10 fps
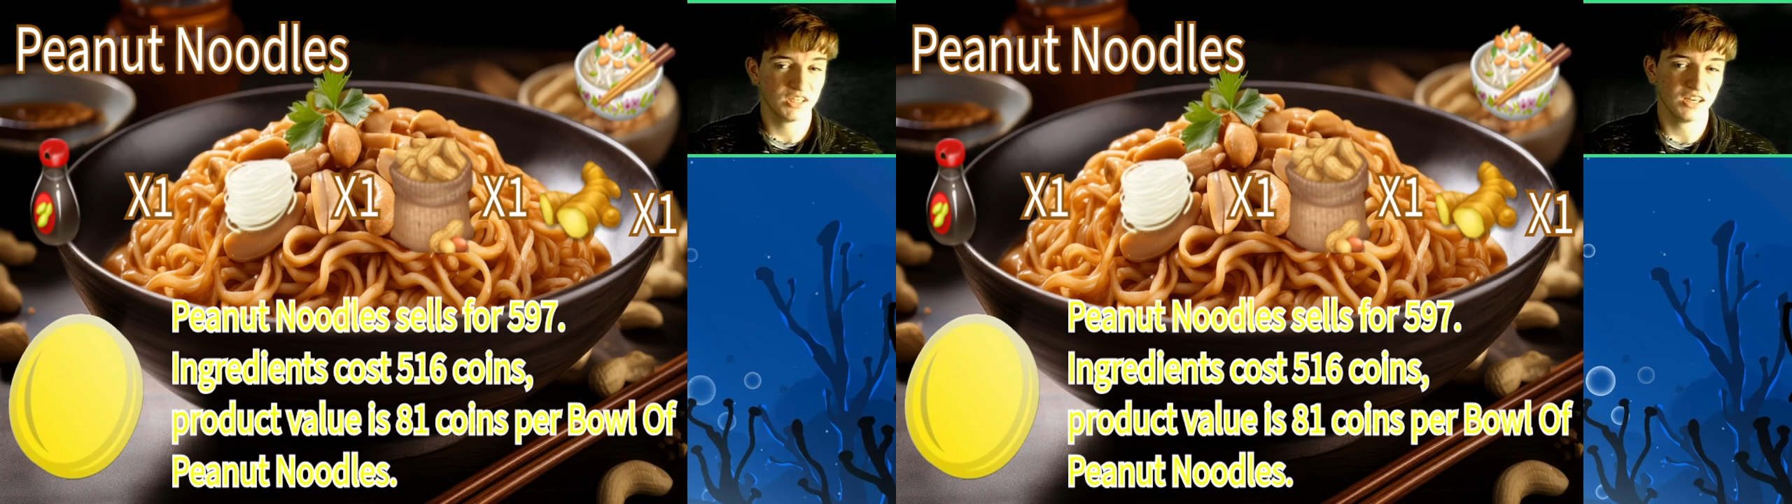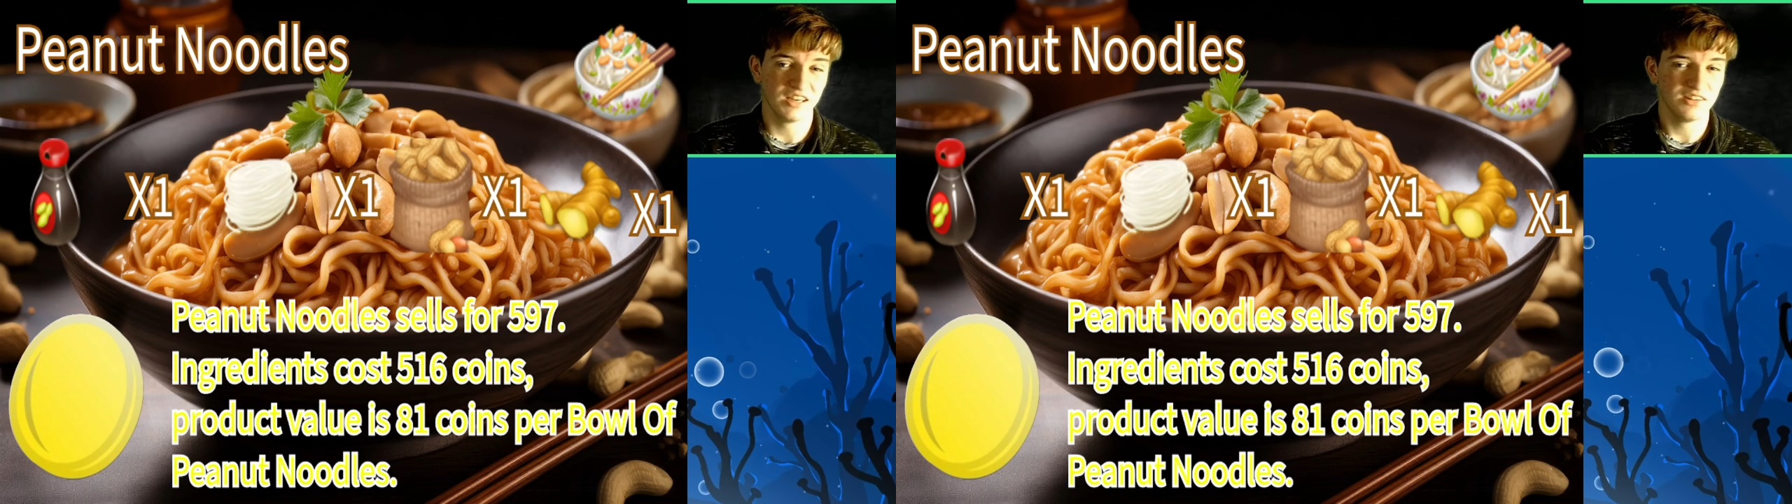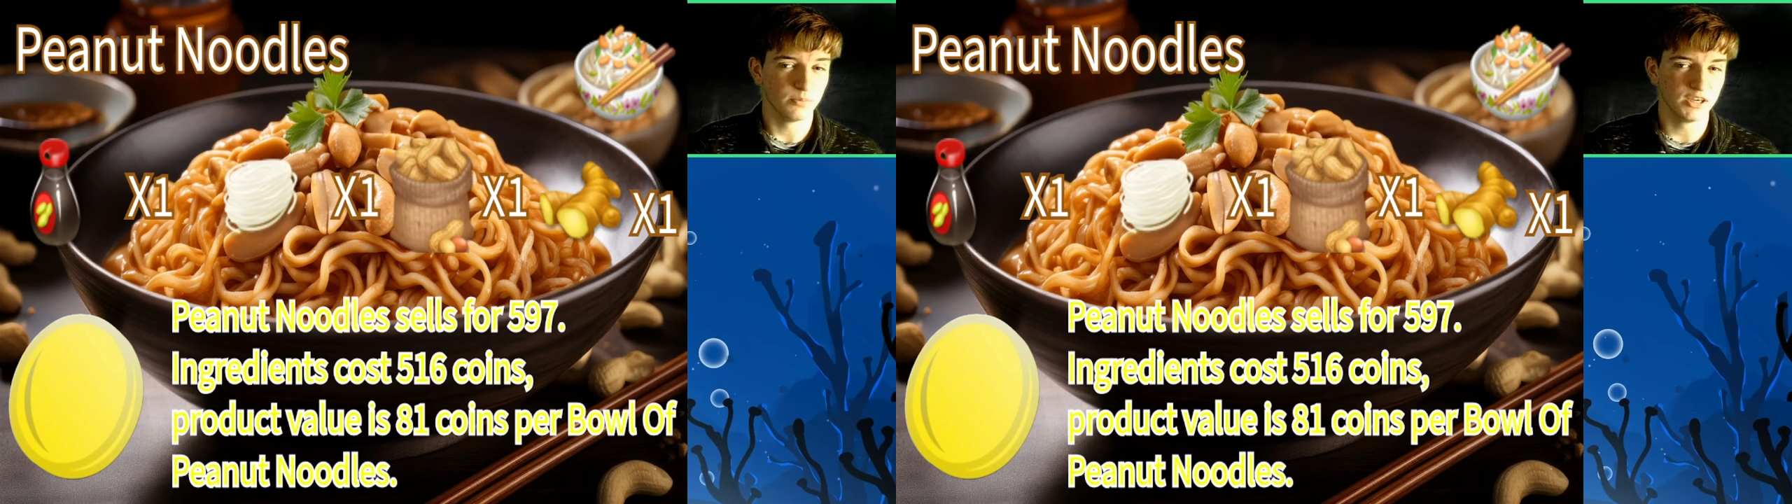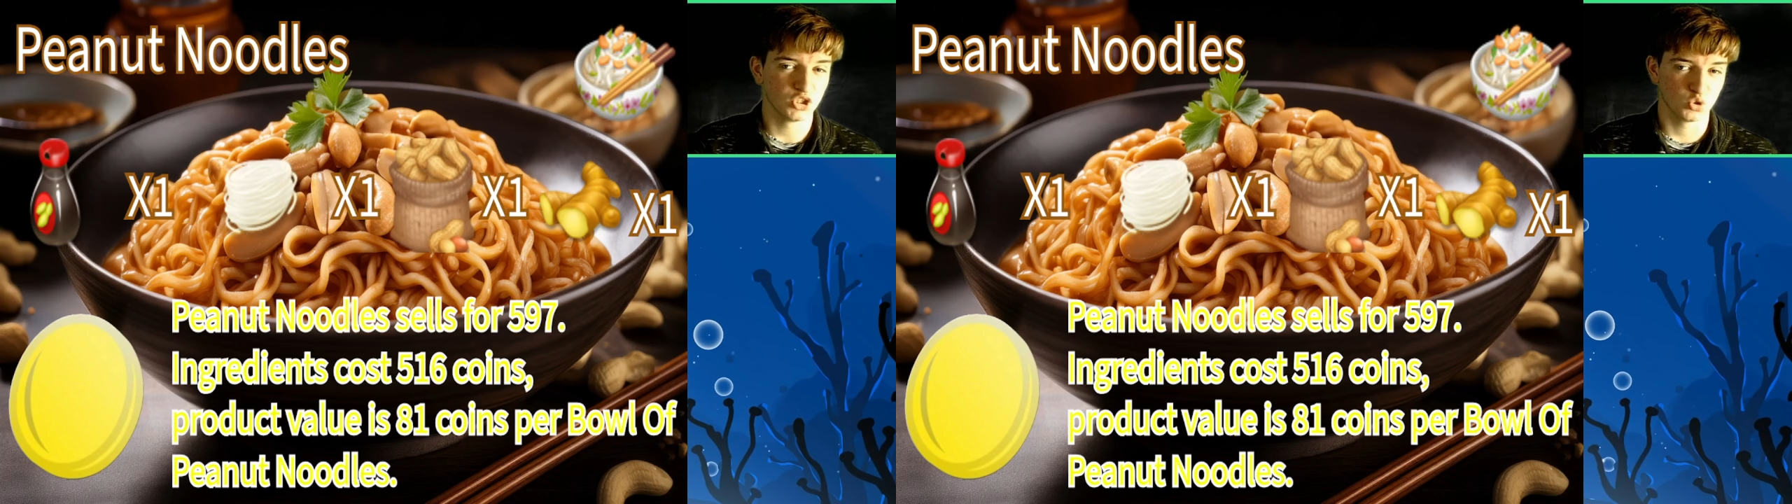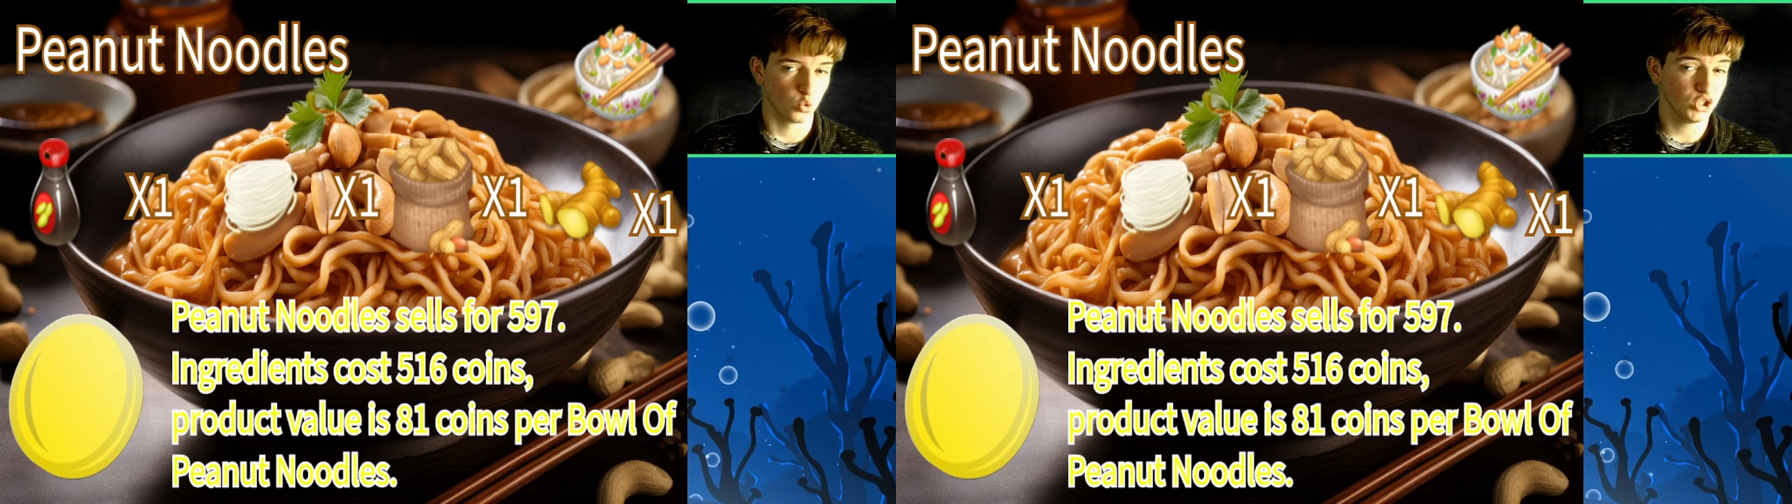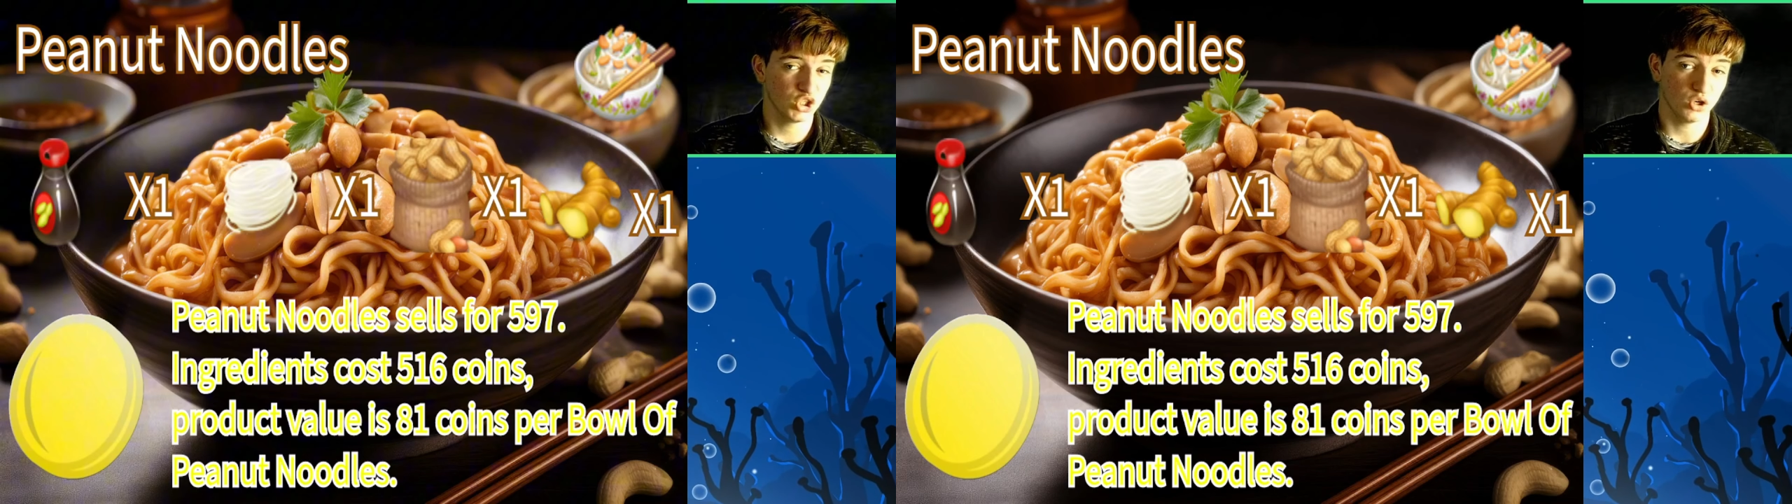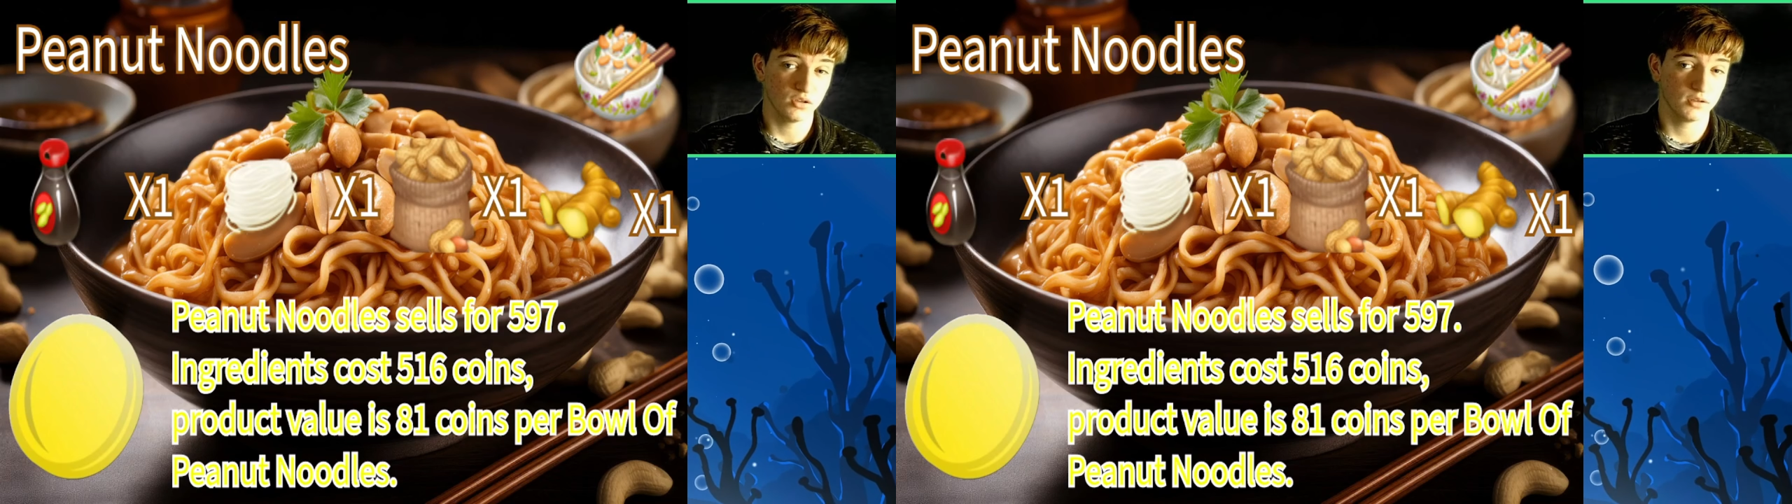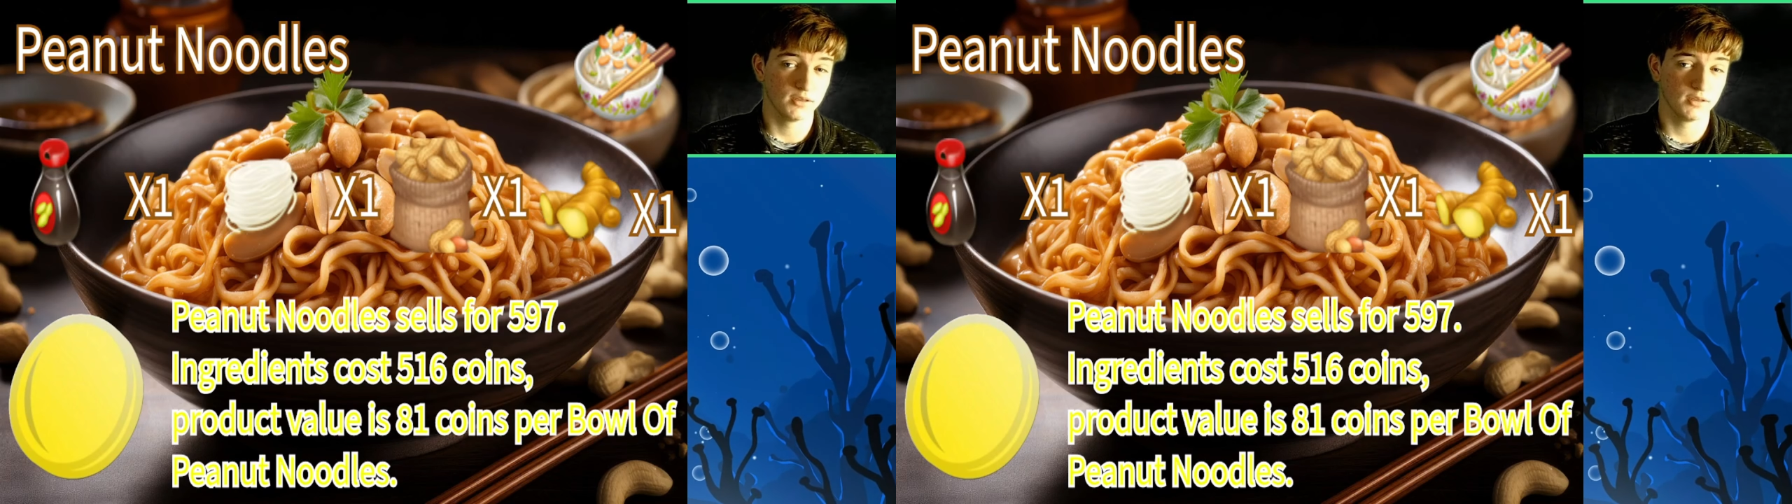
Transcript: the need to make soy sauce